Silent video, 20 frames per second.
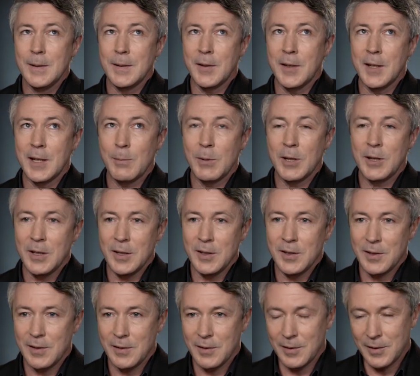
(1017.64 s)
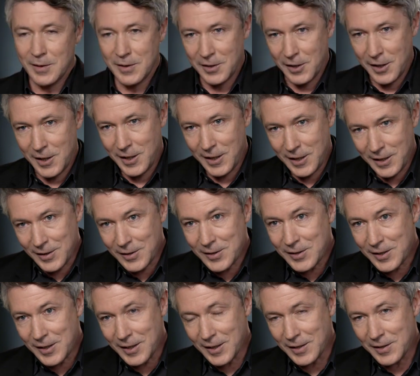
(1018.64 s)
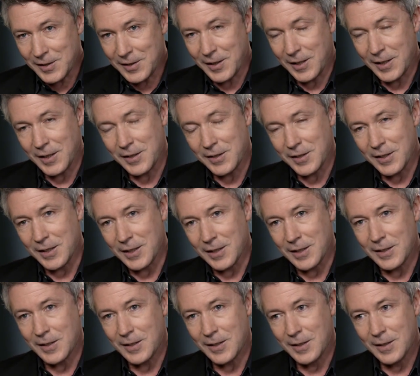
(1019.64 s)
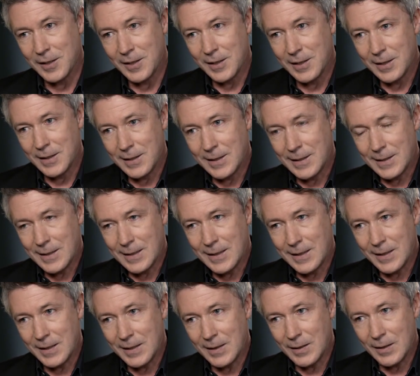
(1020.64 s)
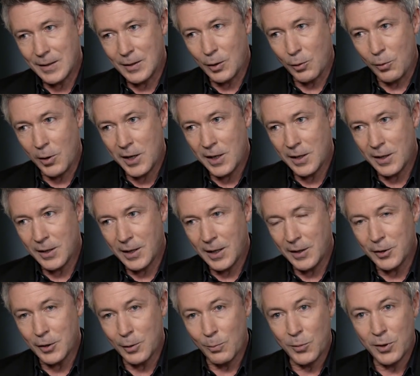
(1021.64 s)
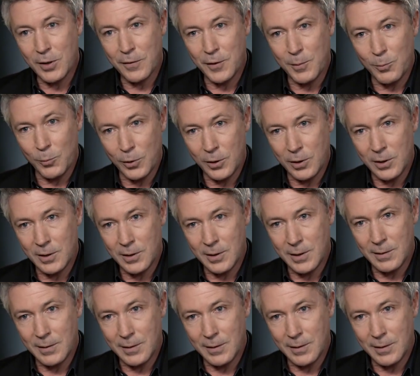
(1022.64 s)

The thing about these sightings is that quite a number of them were